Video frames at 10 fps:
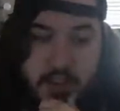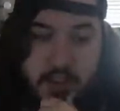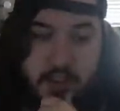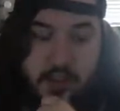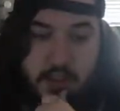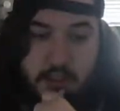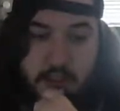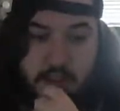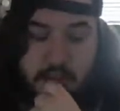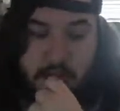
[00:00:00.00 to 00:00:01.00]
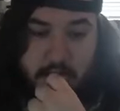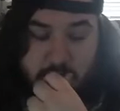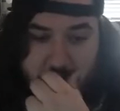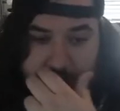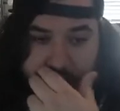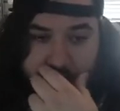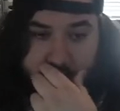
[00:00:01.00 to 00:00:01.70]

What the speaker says: (silence)